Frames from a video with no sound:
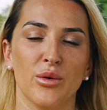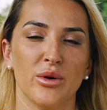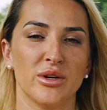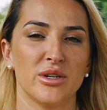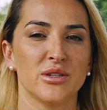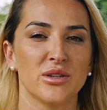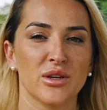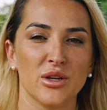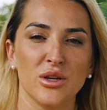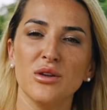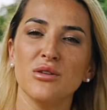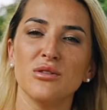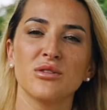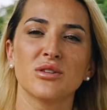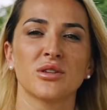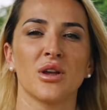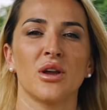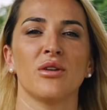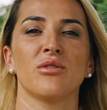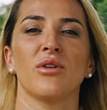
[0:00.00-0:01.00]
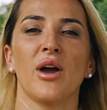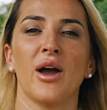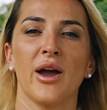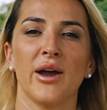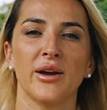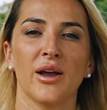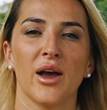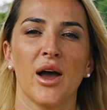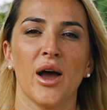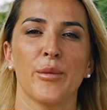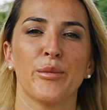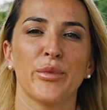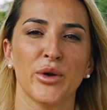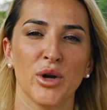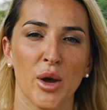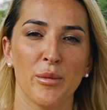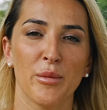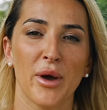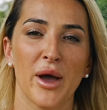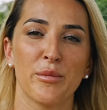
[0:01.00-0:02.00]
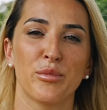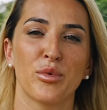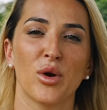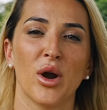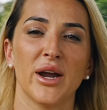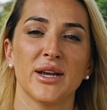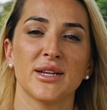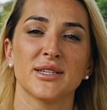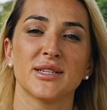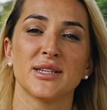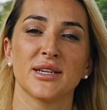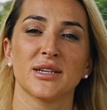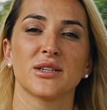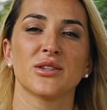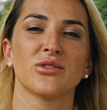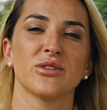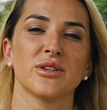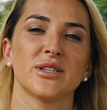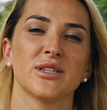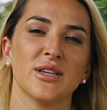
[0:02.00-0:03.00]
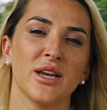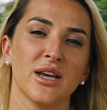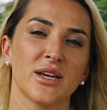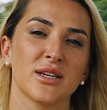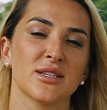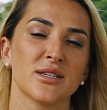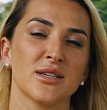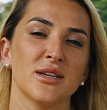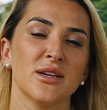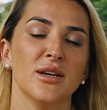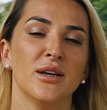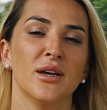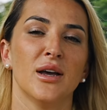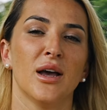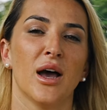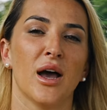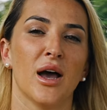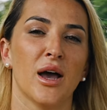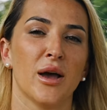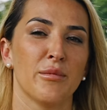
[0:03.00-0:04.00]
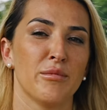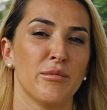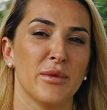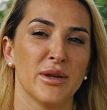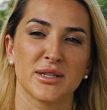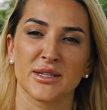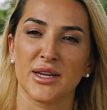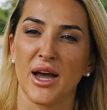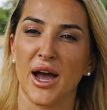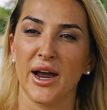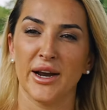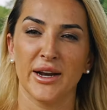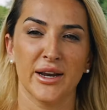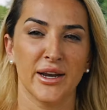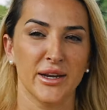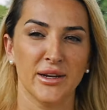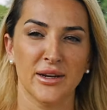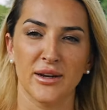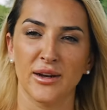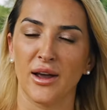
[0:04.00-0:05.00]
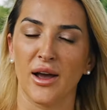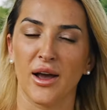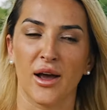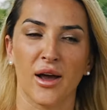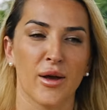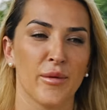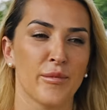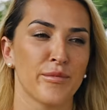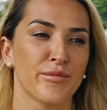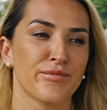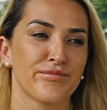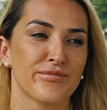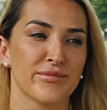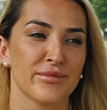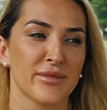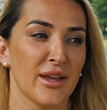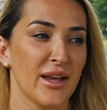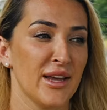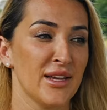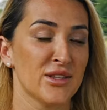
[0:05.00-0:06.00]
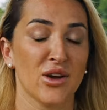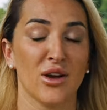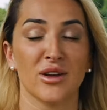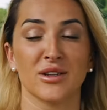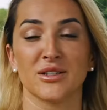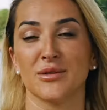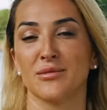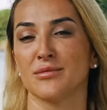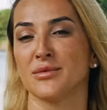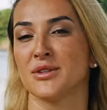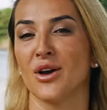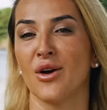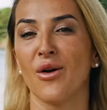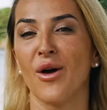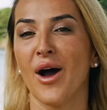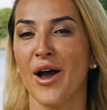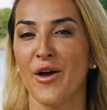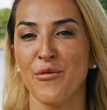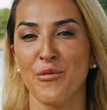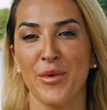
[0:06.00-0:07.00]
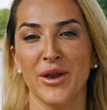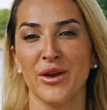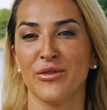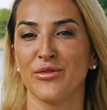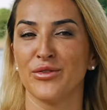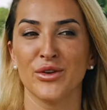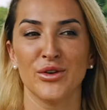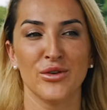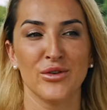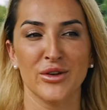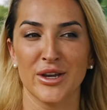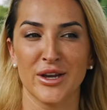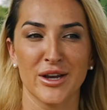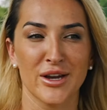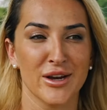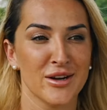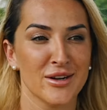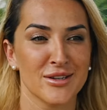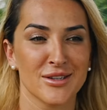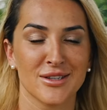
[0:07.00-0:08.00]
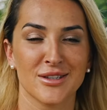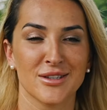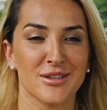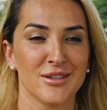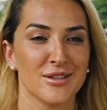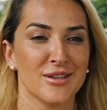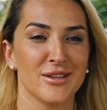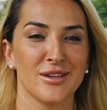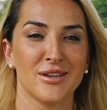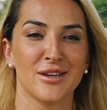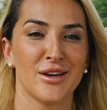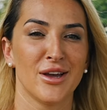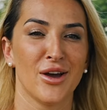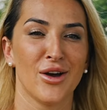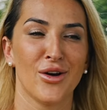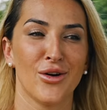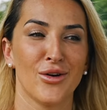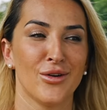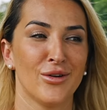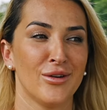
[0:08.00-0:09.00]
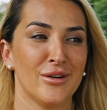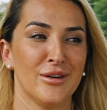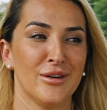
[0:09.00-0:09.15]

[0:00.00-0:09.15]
which is a huge stunt ride uh, put on by Brian six three six, uh, Misguided. Um, it's awesome. So I've been a few years, you know,